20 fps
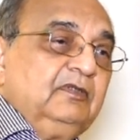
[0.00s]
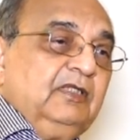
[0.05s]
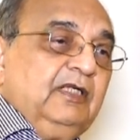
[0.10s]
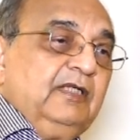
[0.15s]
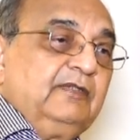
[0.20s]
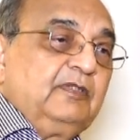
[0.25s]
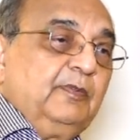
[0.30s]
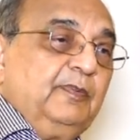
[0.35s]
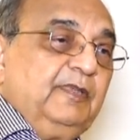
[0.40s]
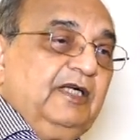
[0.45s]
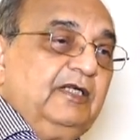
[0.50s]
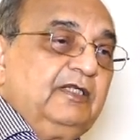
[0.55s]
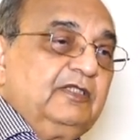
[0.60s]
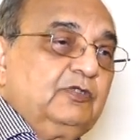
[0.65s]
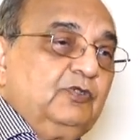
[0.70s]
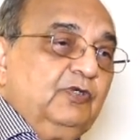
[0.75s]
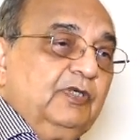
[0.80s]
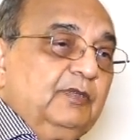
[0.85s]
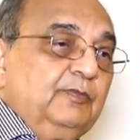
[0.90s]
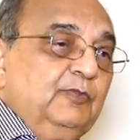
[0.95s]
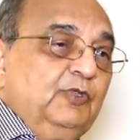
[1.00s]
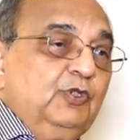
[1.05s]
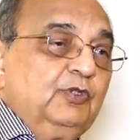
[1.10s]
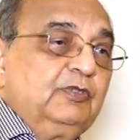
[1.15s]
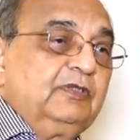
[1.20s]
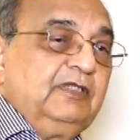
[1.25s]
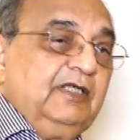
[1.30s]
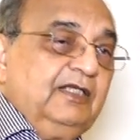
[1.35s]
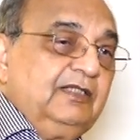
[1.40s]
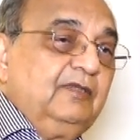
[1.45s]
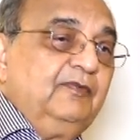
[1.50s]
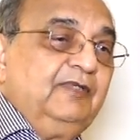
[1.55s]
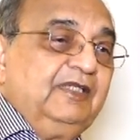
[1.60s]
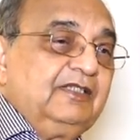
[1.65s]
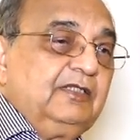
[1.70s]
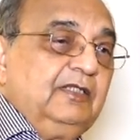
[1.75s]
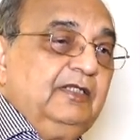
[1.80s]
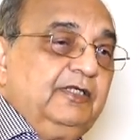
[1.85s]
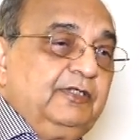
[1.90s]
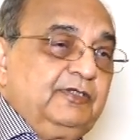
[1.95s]
If the blood is going more than the
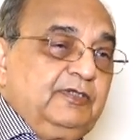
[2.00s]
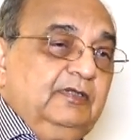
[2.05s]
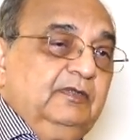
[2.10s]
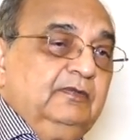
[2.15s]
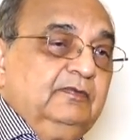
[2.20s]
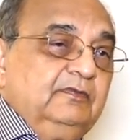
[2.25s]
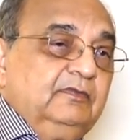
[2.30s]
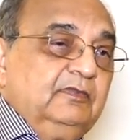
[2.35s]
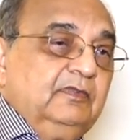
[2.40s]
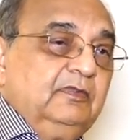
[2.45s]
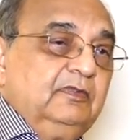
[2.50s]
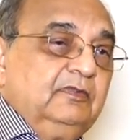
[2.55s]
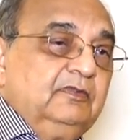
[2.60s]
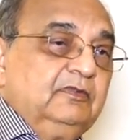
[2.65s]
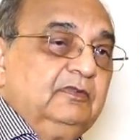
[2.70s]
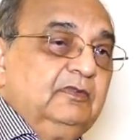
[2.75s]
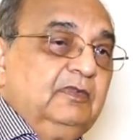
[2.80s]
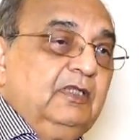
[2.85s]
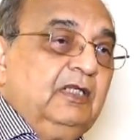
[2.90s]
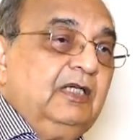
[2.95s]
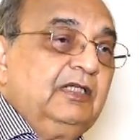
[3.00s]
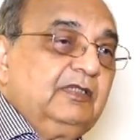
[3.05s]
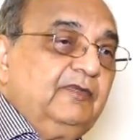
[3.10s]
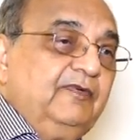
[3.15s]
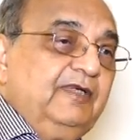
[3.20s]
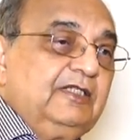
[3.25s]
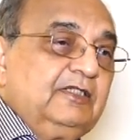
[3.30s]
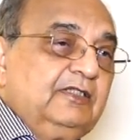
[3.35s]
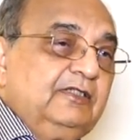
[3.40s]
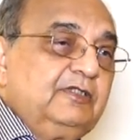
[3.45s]
ventilation, or the ventilation